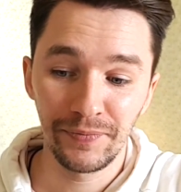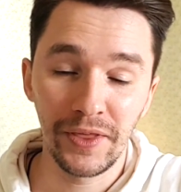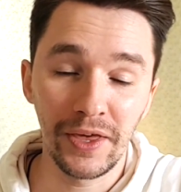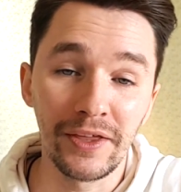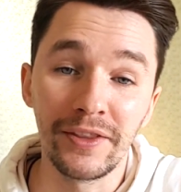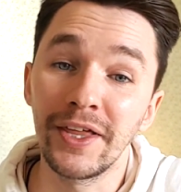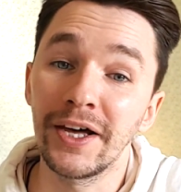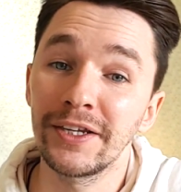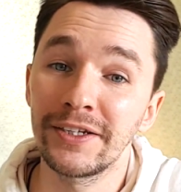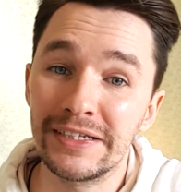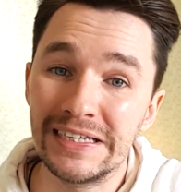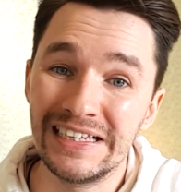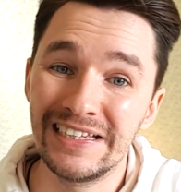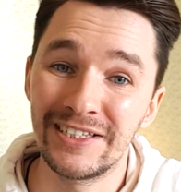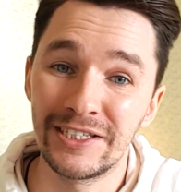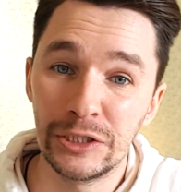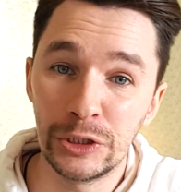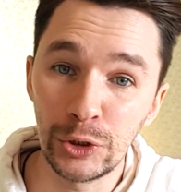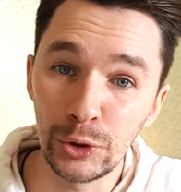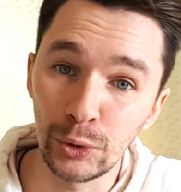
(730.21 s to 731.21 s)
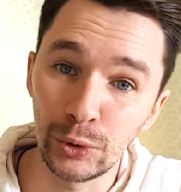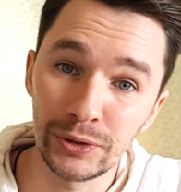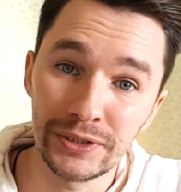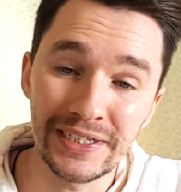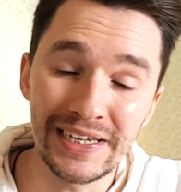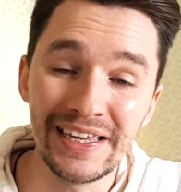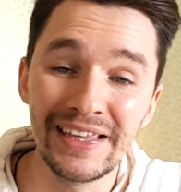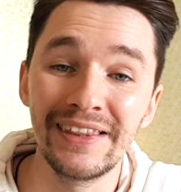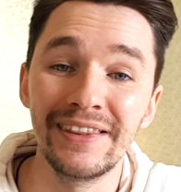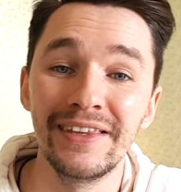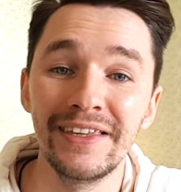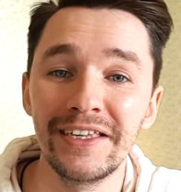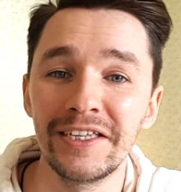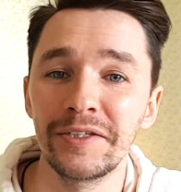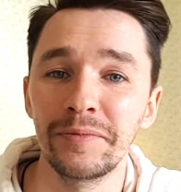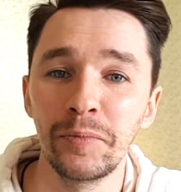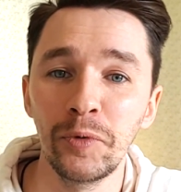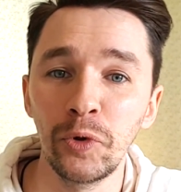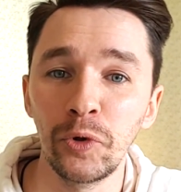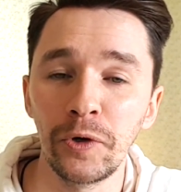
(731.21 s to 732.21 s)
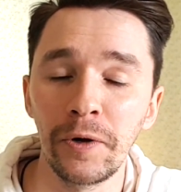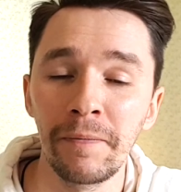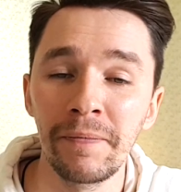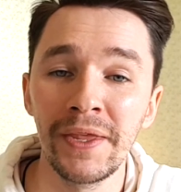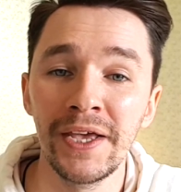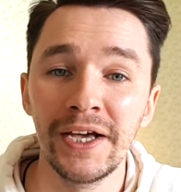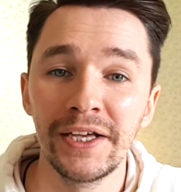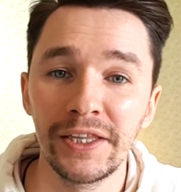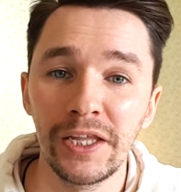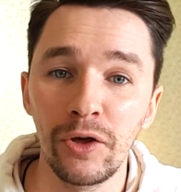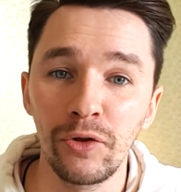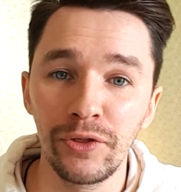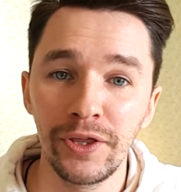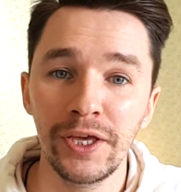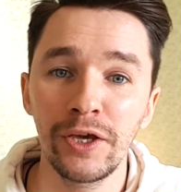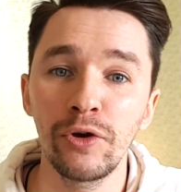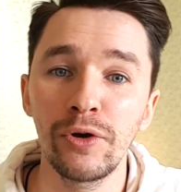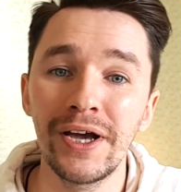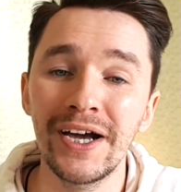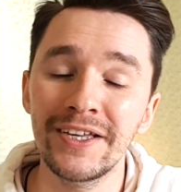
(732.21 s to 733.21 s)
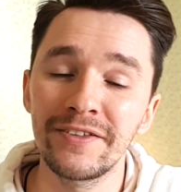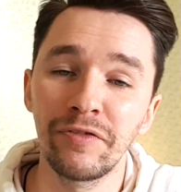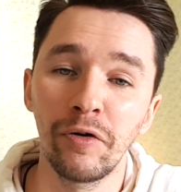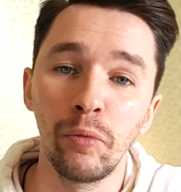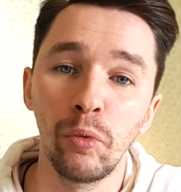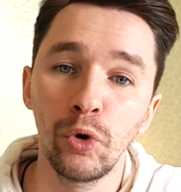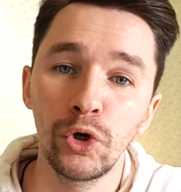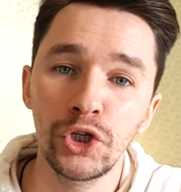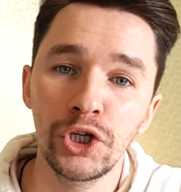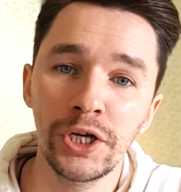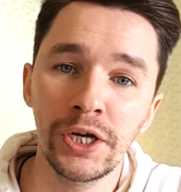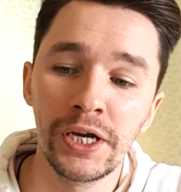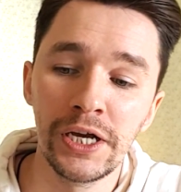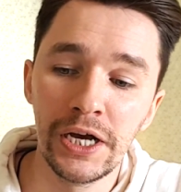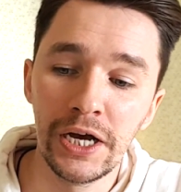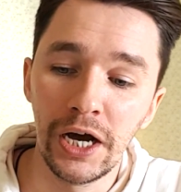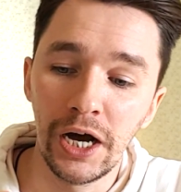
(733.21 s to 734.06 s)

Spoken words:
that is taught in this book. Now, thank you guys for watching.